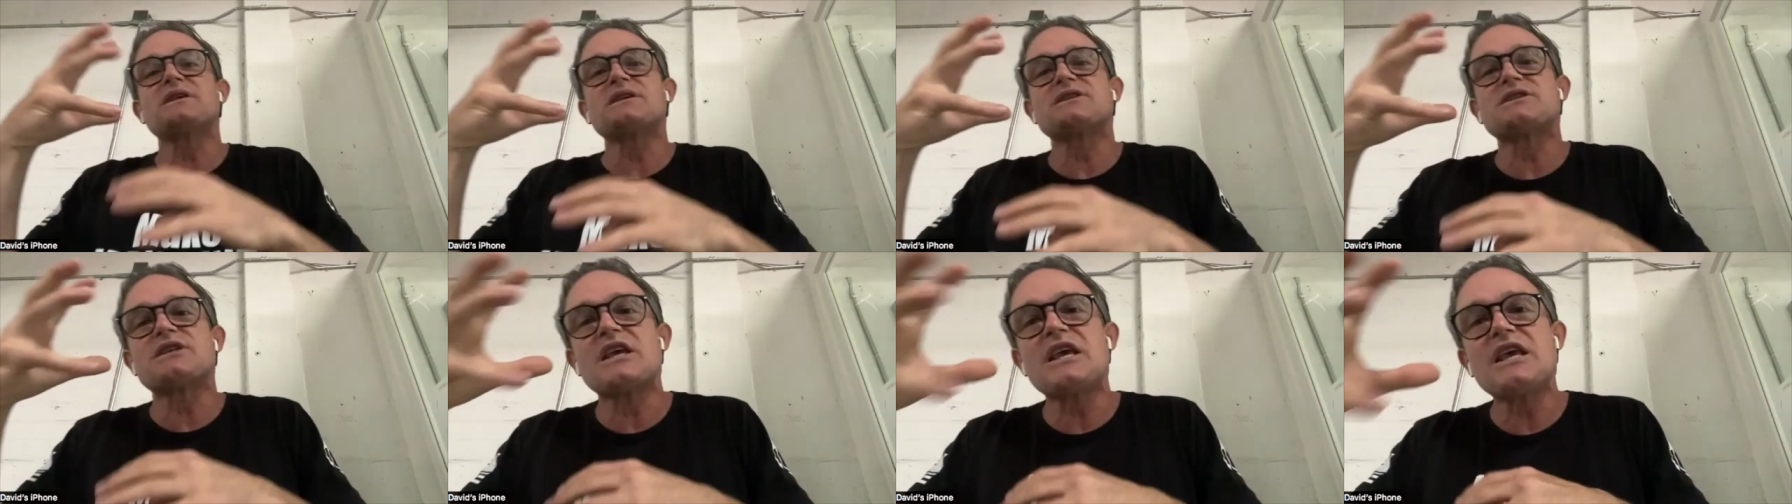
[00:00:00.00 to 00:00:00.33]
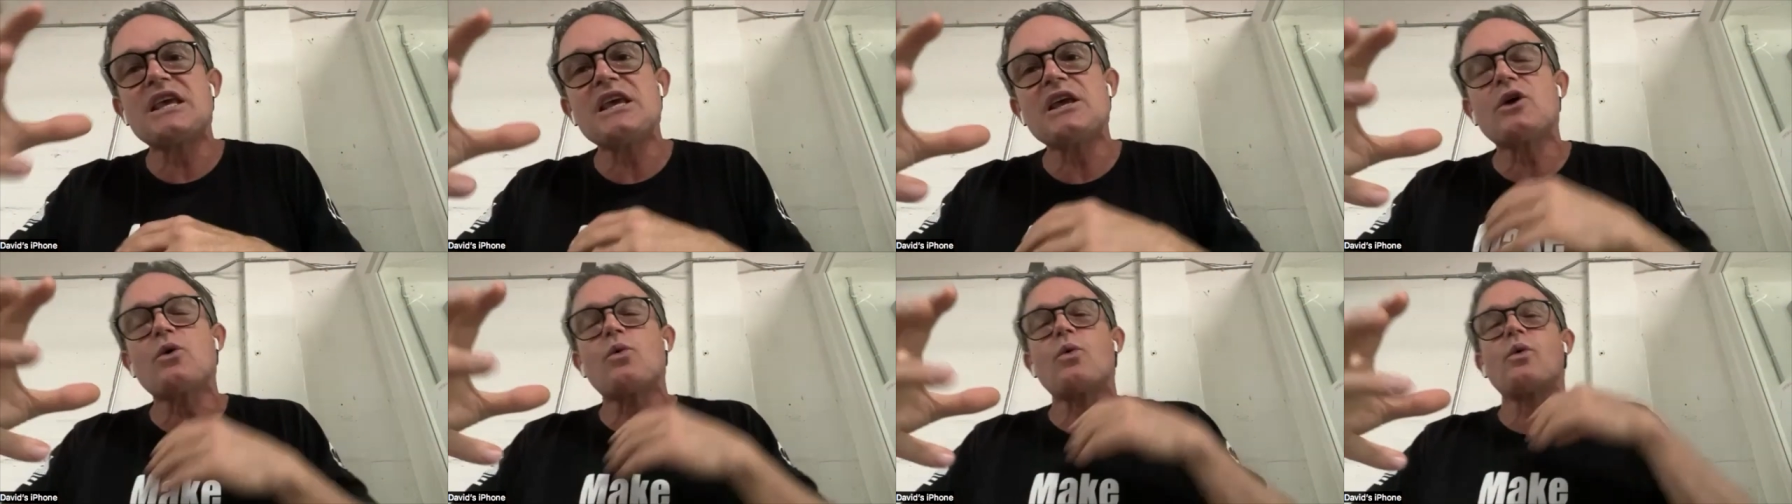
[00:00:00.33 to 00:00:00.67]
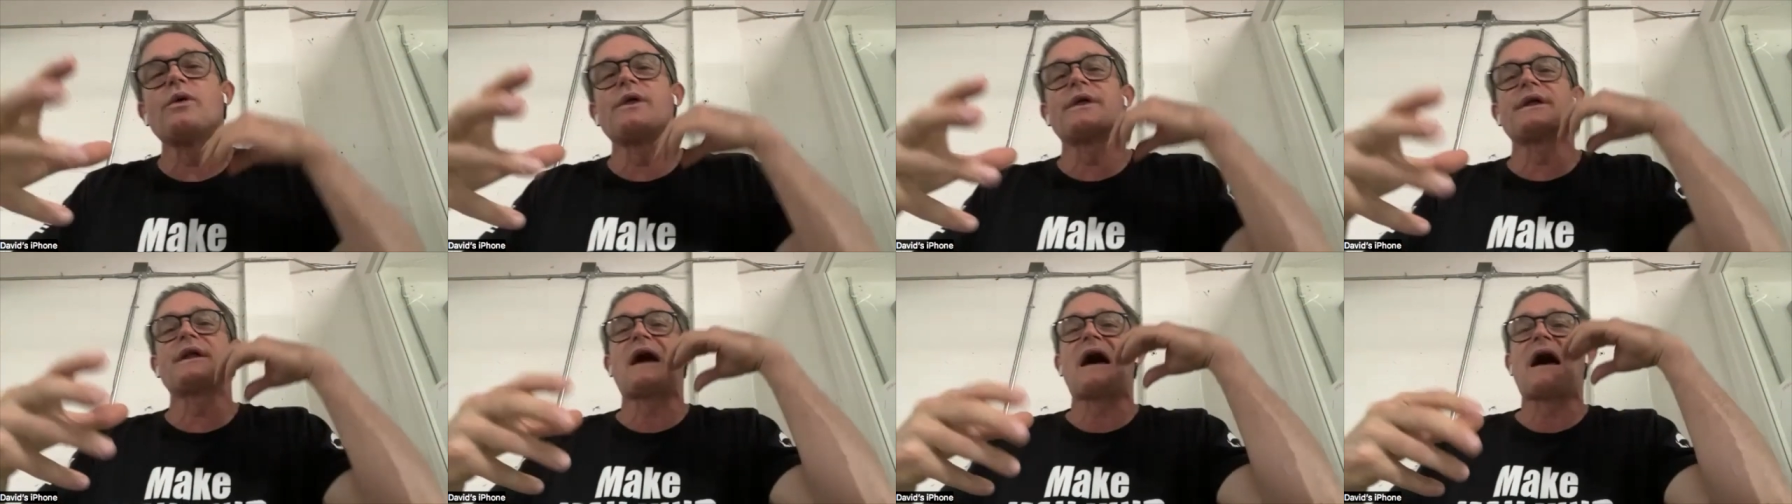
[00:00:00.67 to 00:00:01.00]
this
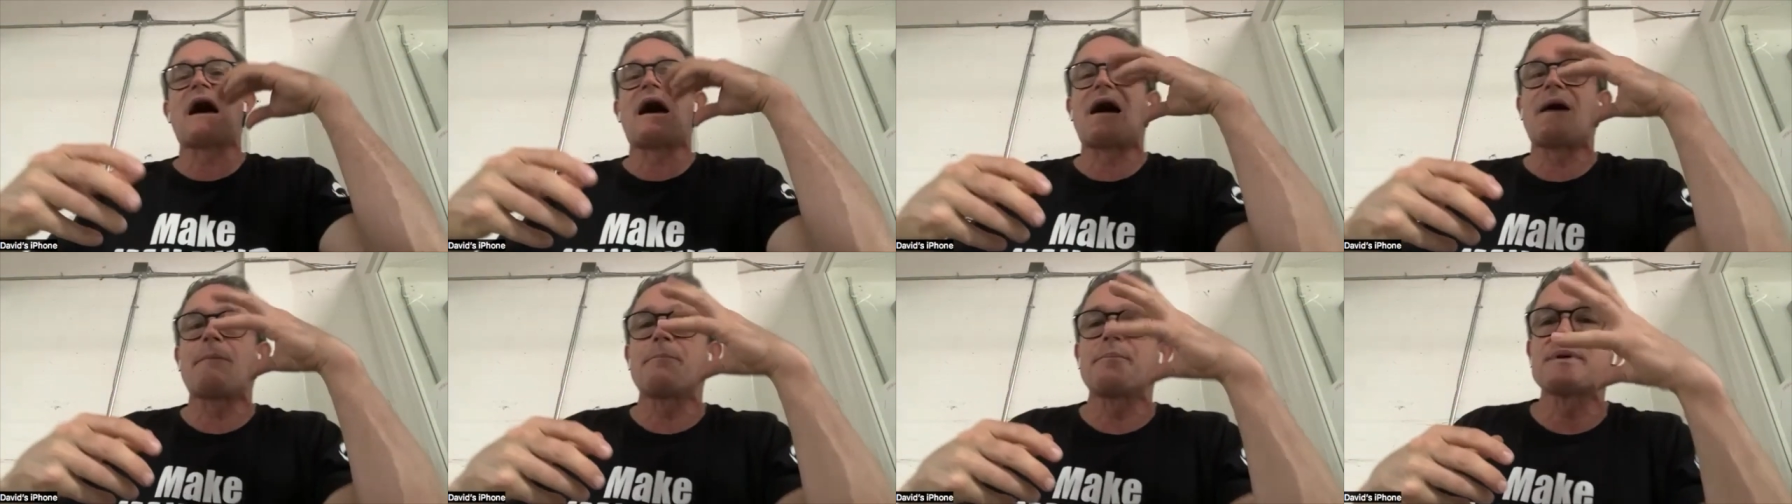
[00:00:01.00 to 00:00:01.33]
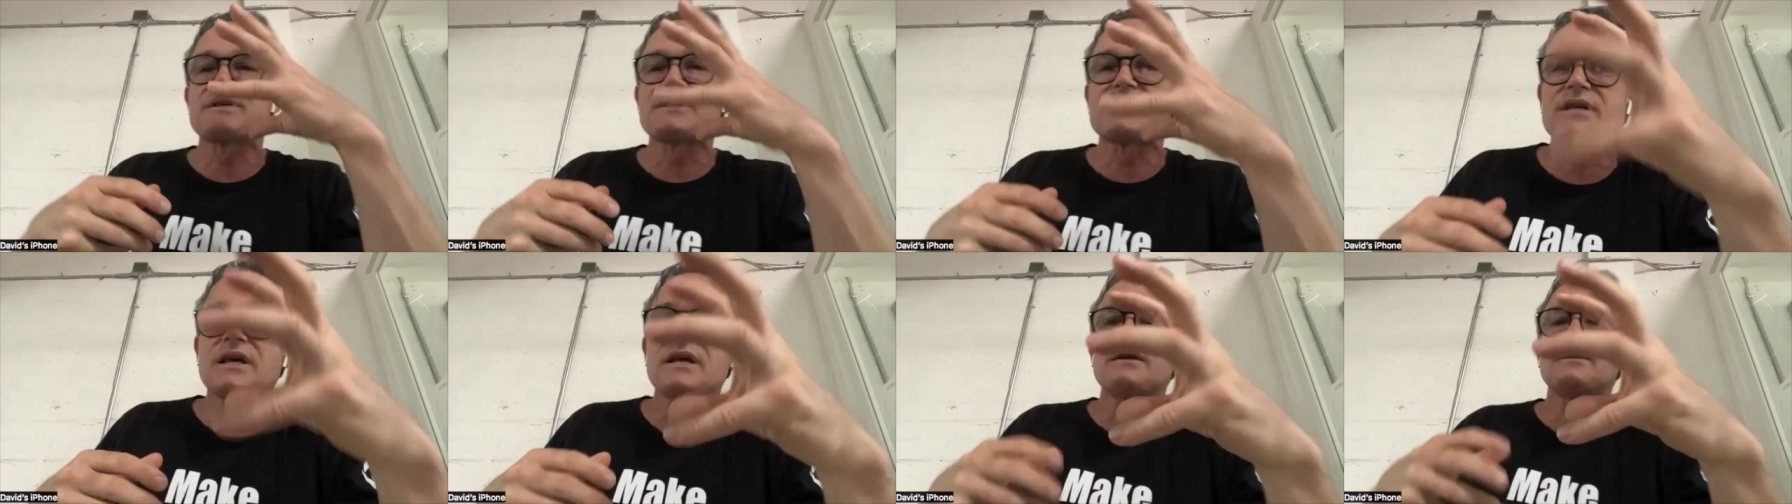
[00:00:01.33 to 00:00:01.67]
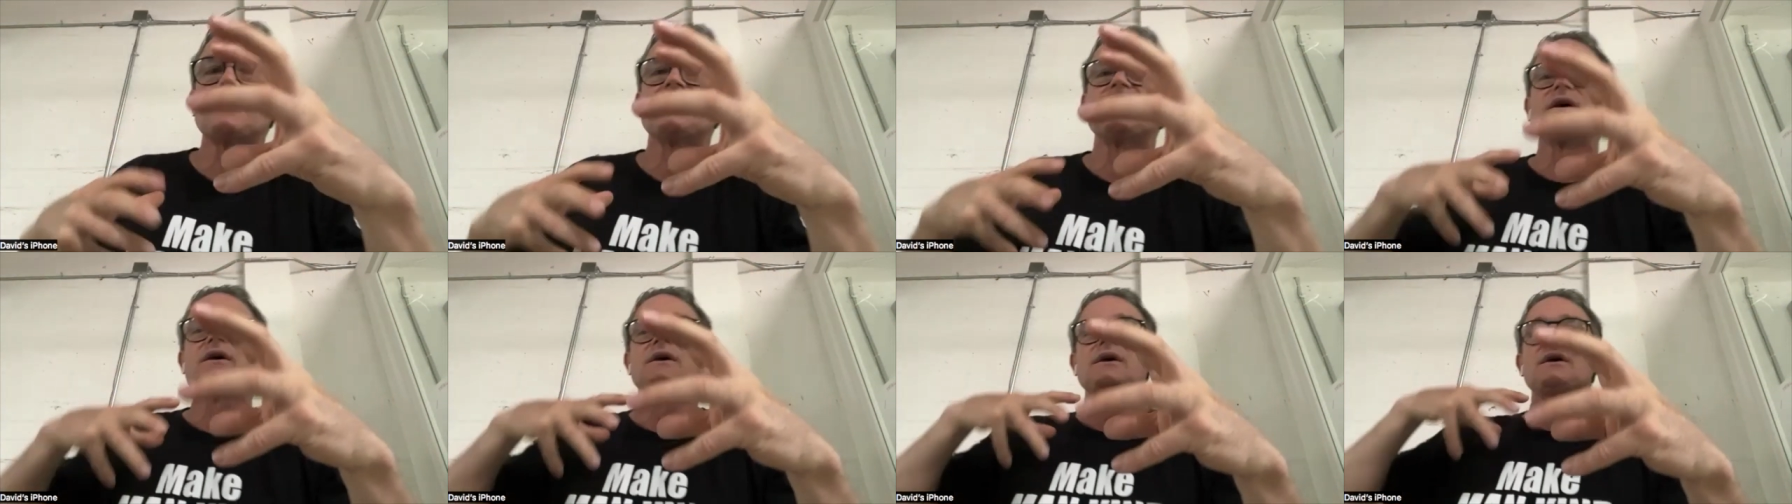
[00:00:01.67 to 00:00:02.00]
equal and opposite